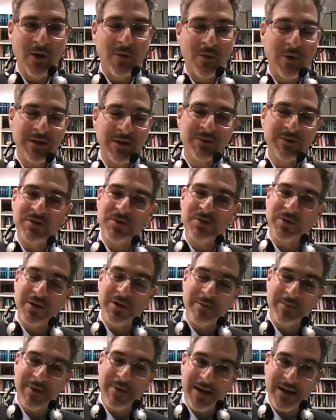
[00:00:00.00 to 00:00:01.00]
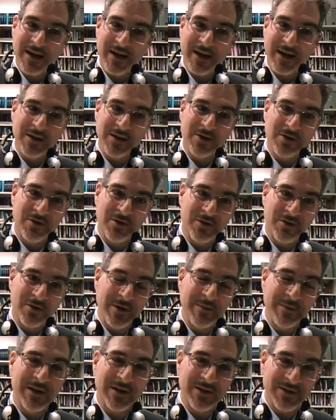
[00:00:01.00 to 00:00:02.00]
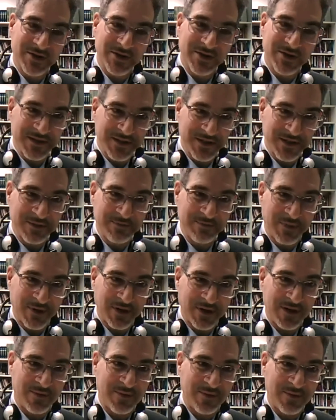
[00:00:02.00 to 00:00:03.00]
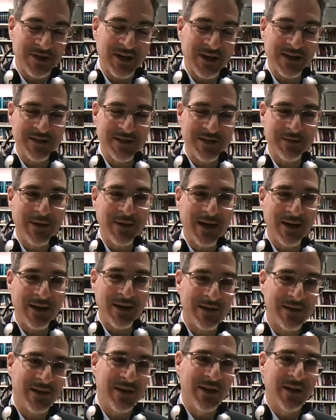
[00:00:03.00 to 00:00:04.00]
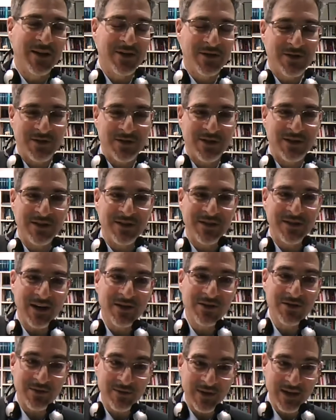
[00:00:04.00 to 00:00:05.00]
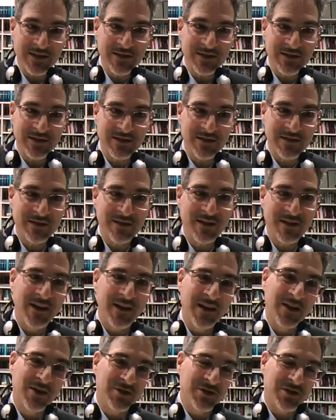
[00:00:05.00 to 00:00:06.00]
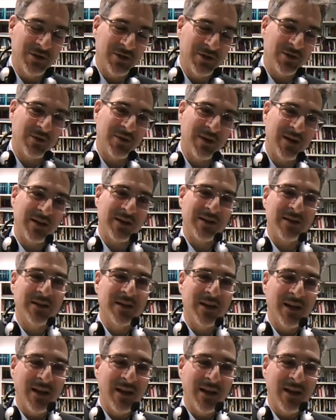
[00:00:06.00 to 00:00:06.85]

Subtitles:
Once we're talking about a criminal justice body, which has the power to conduct arrests, to